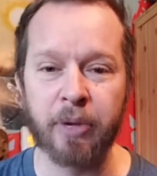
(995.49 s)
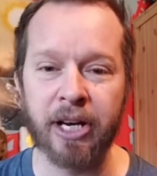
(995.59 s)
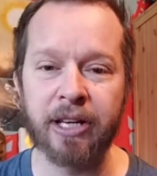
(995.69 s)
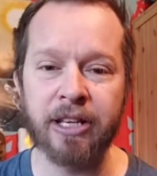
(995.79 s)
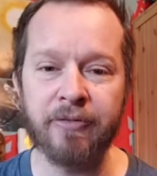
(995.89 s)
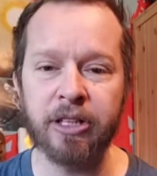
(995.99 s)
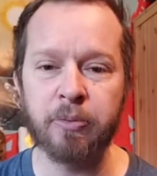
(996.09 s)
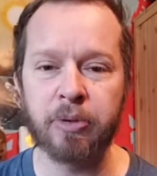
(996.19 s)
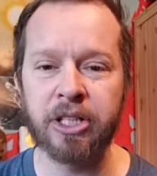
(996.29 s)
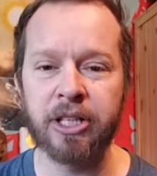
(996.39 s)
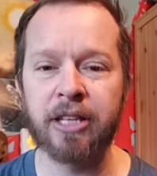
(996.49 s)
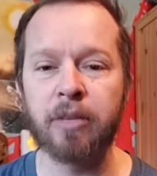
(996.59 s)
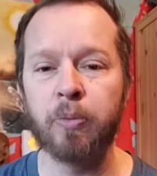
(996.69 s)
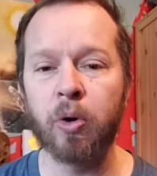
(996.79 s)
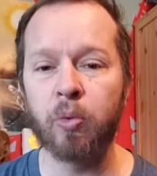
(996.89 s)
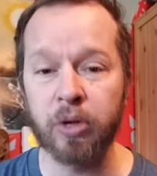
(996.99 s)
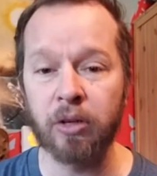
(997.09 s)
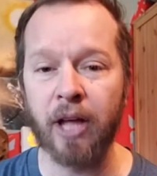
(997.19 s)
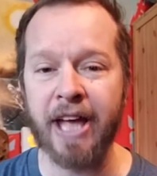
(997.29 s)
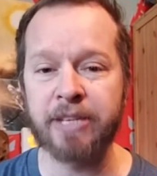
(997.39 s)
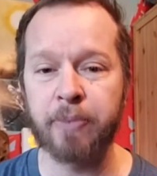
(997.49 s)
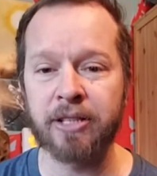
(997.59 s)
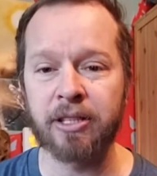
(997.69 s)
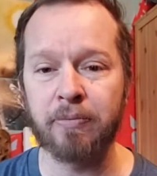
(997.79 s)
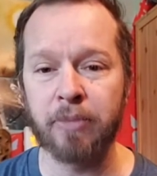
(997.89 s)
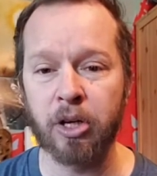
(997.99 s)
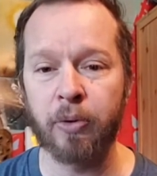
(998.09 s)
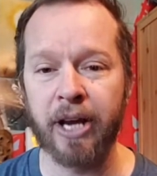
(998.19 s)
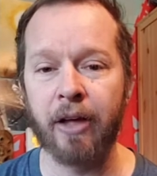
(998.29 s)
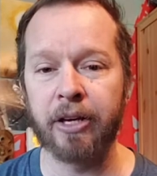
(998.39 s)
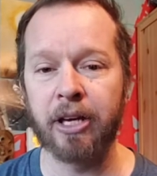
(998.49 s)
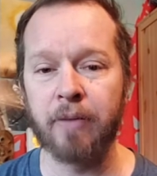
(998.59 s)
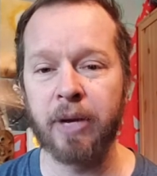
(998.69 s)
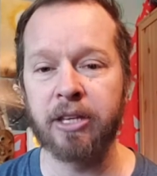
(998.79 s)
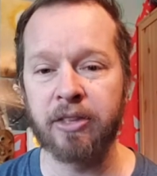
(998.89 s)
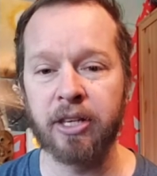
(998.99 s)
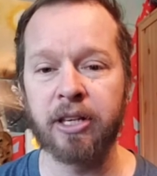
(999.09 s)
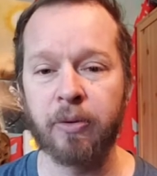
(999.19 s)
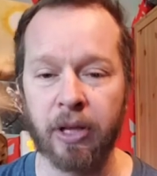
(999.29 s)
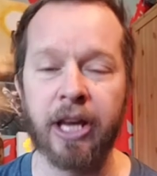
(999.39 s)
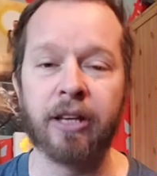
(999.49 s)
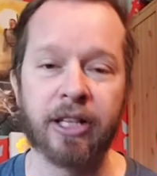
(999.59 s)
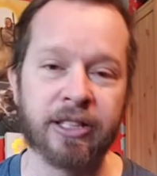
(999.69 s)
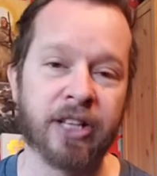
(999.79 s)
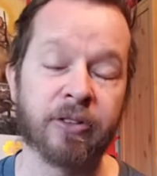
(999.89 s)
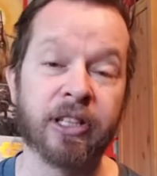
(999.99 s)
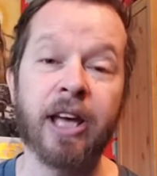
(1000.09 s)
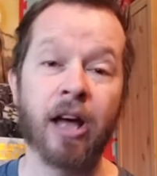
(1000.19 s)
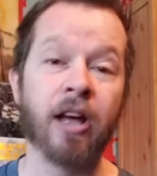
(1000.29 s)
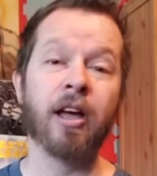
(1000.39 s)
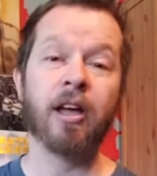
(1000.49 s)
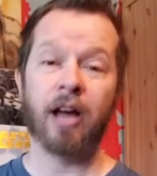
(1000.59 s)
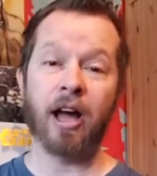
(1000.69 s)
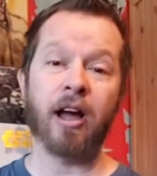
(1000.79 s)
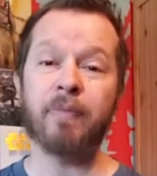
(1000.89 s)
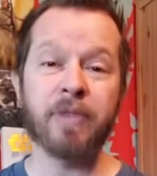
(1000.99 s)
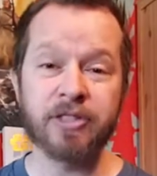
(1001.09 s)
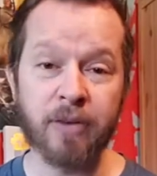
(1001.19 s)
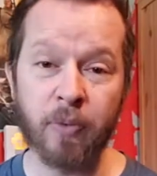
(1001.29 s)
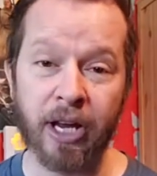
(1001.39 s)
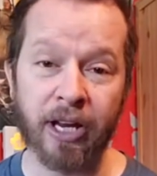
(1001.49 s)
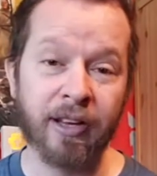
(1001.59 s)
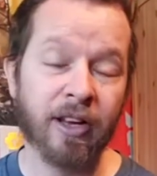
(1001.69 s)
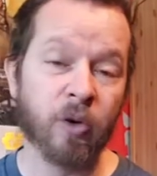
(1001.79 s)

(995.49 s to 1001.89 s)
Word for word: but I can definitely appreciate the more real aspects that mirror reality and make you think and relate, etc. Yeah, I- am the same way.